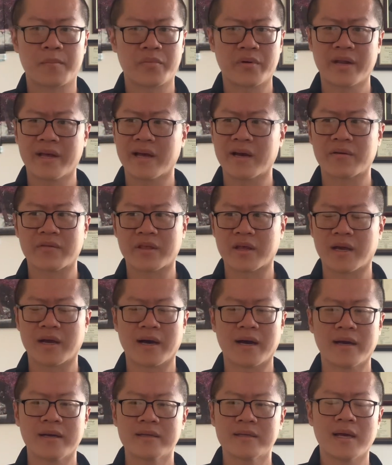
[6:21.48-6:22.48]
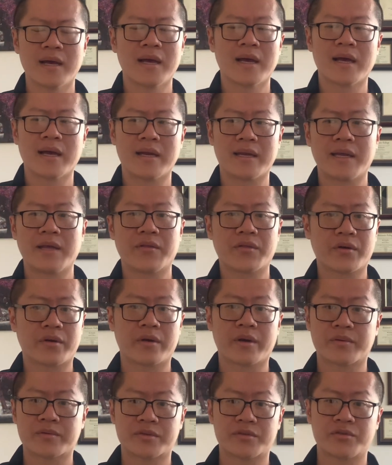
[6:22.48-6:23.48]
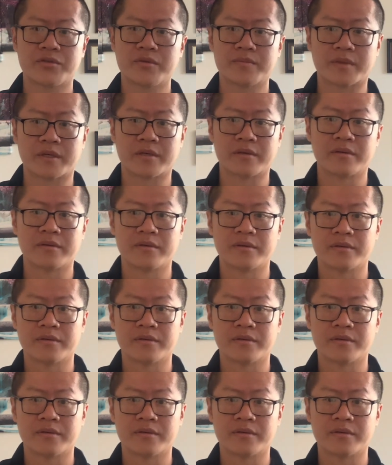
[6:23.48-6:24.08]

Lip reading: pretty healthy guy, and he thought it was a tumor.